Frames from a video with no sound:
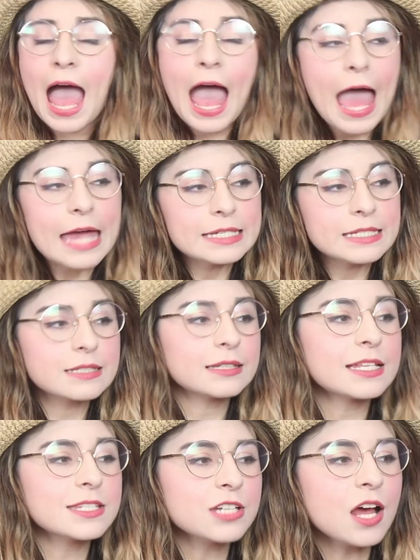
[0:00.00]
And
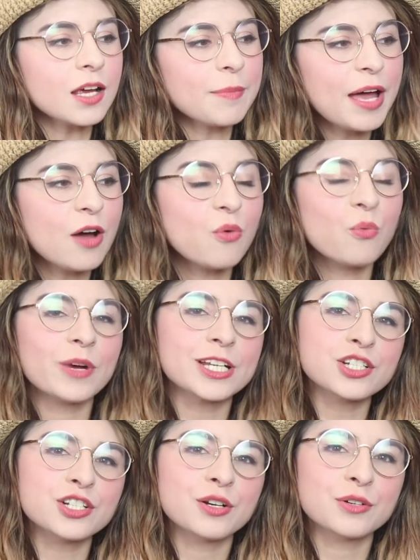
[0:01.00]
let's talk about
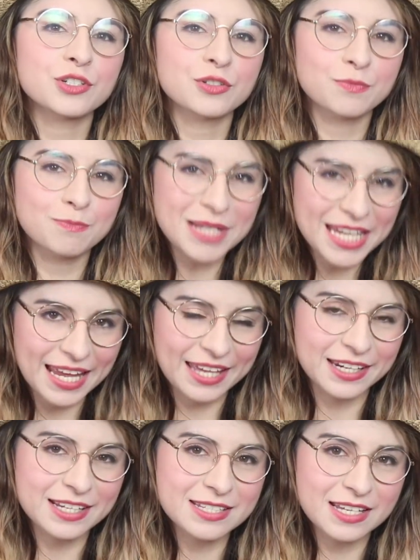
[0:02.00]
which
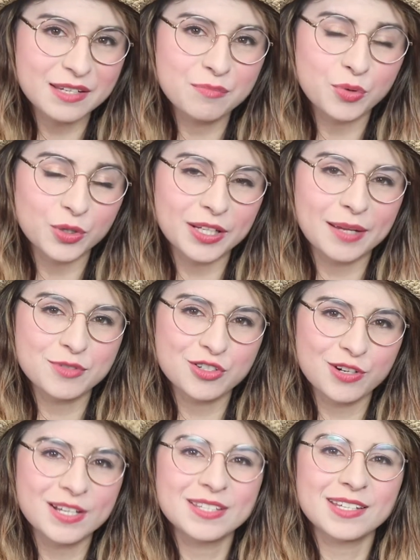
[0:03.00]
mechanics in board games
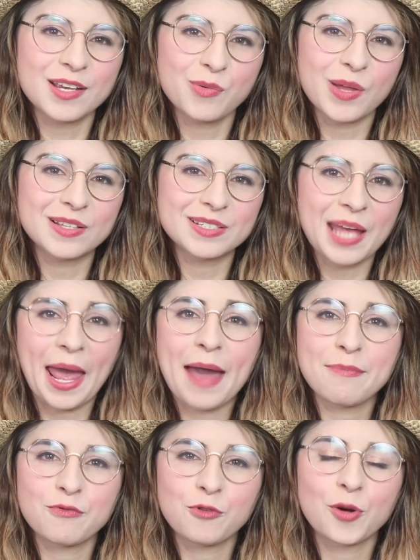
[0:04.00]
translate well into
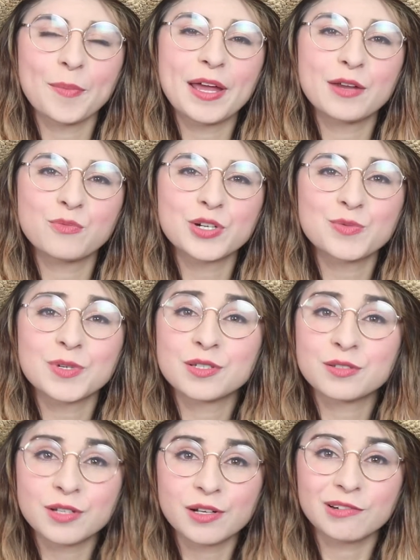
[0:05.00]
app form and which
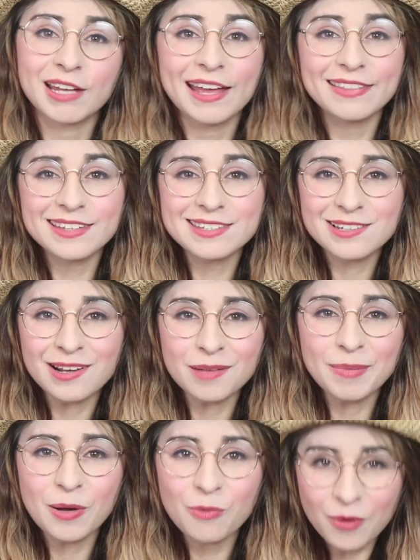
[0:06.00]
ones don't. And let's talk
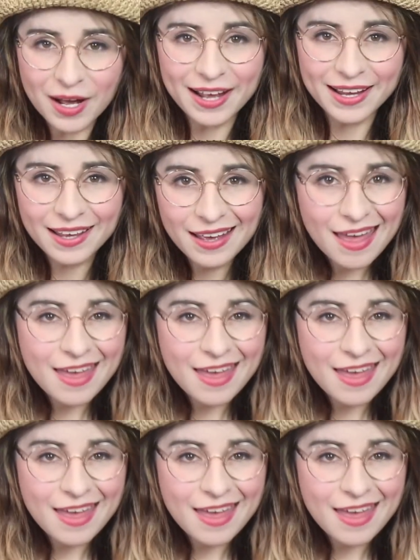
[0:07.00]
about why.